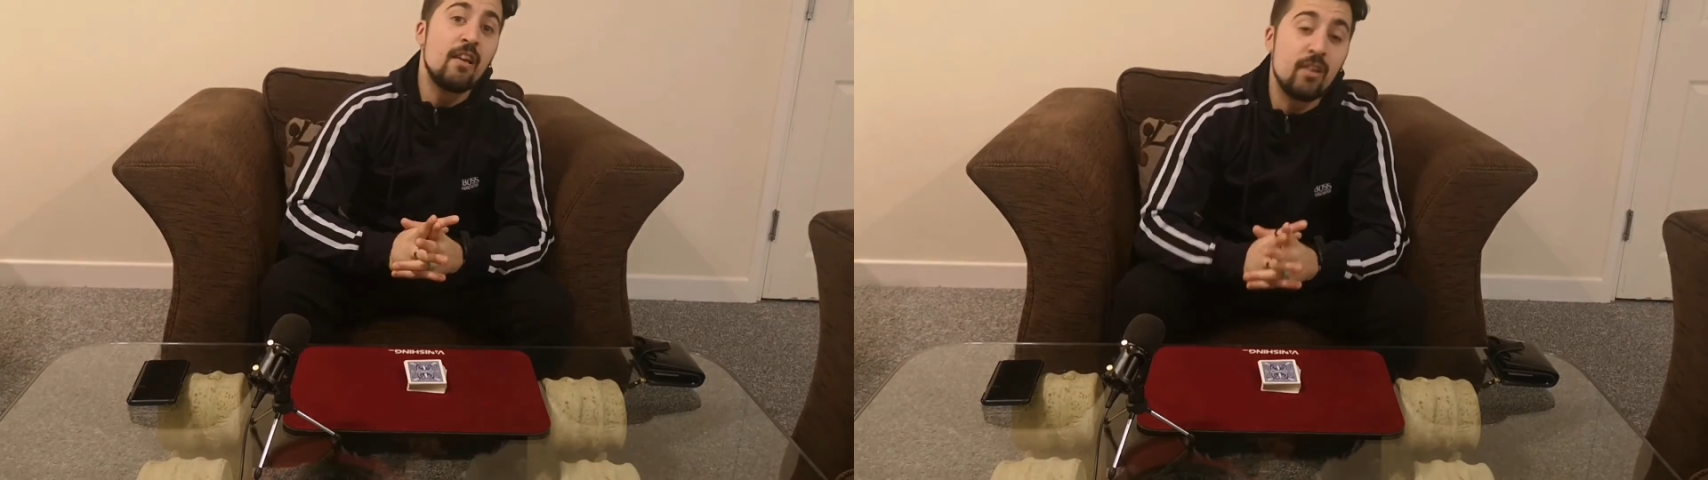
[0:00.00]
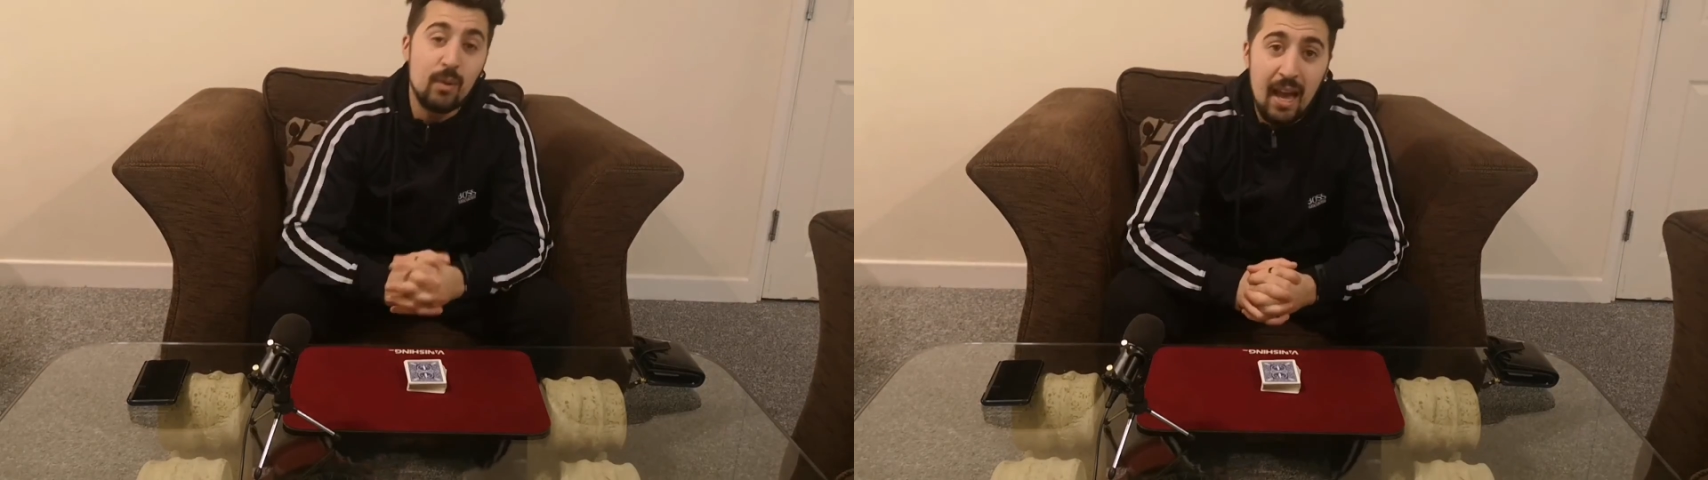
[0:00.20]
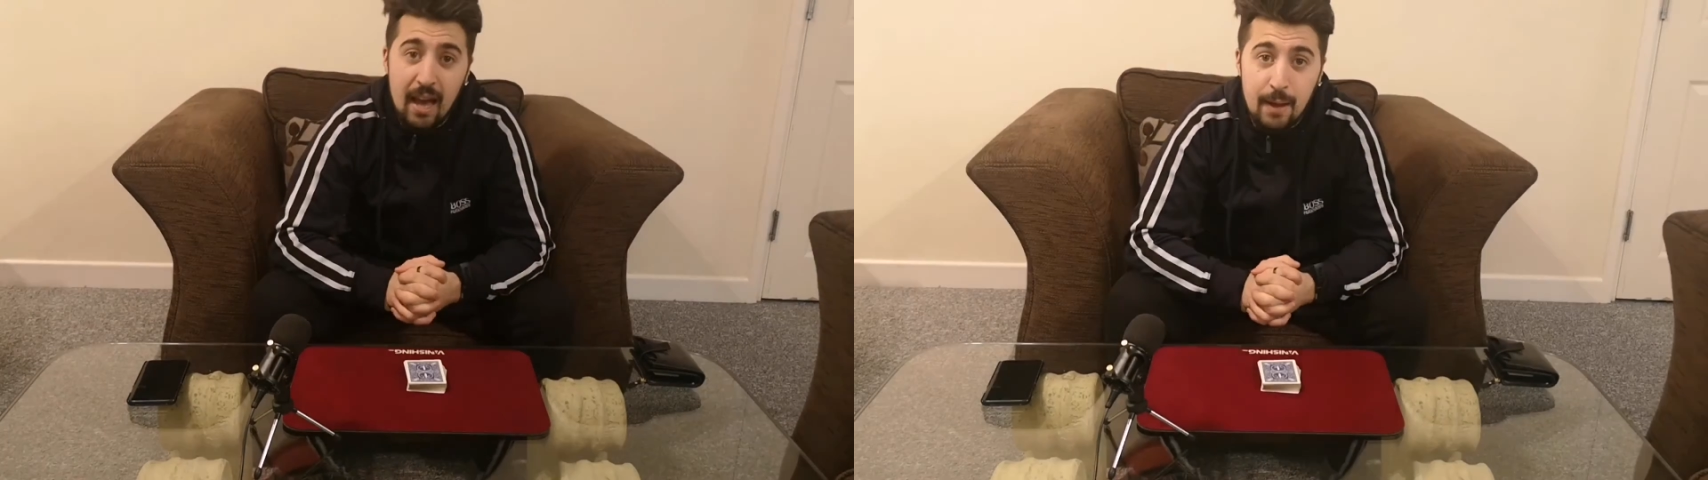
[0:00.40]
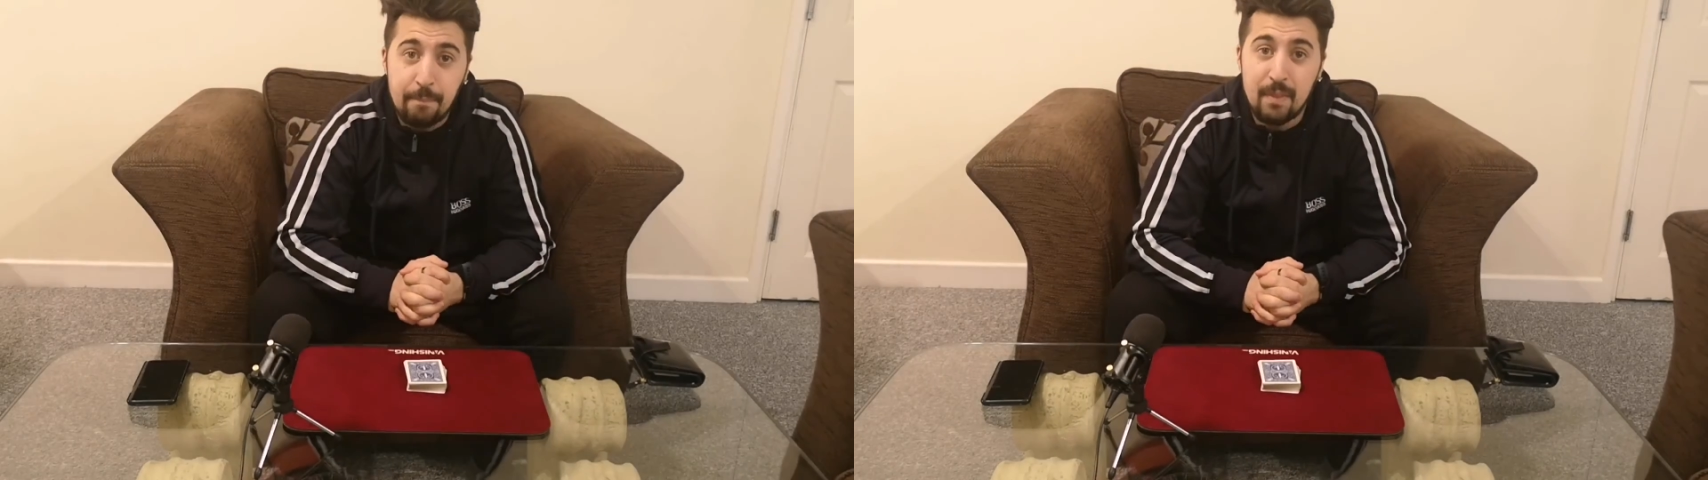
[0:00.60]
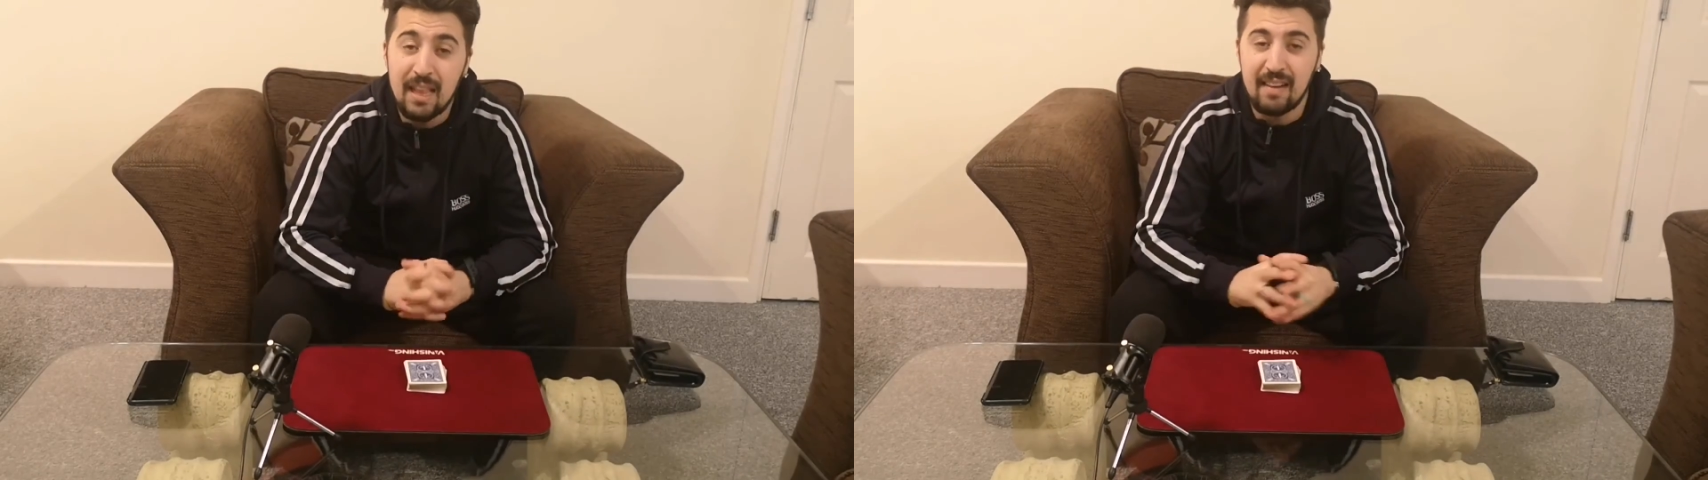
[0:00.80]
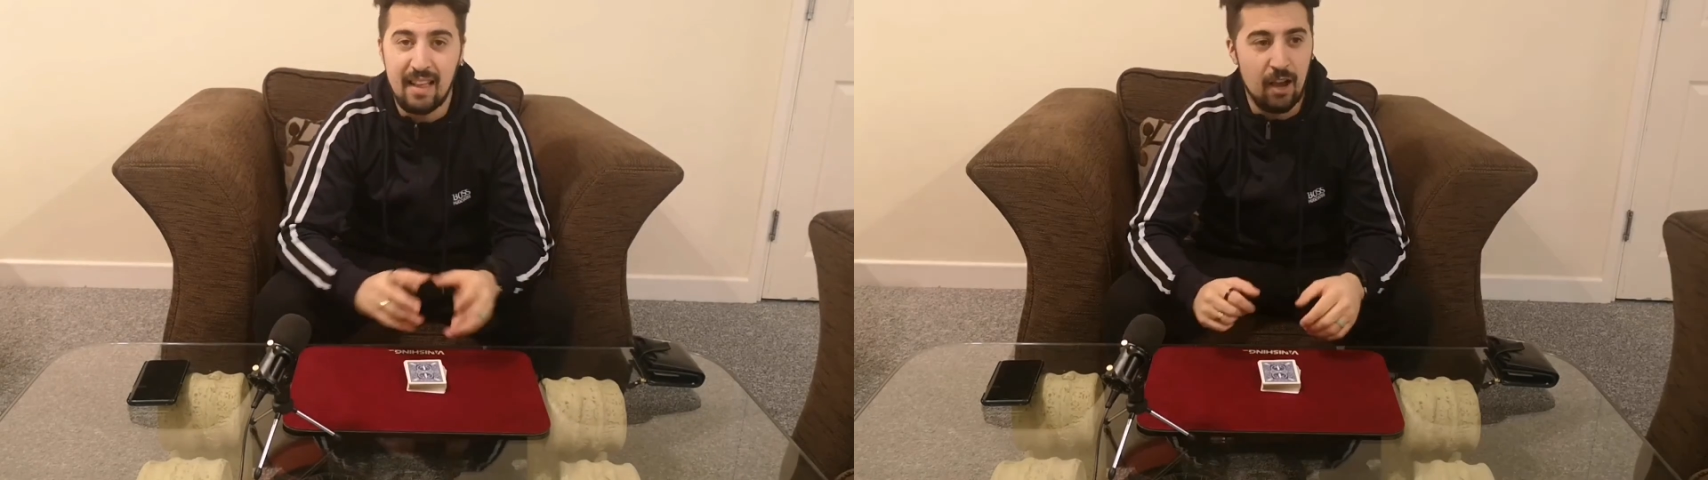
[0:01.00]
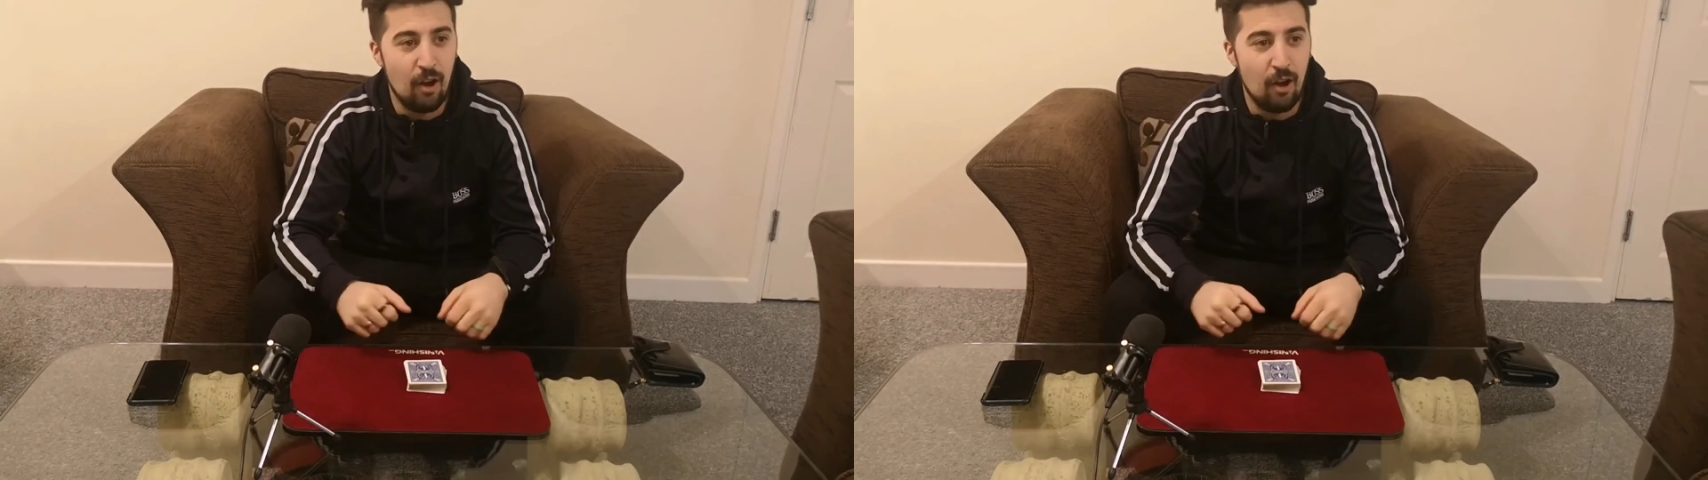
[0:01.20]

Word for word: So yeah, like I said,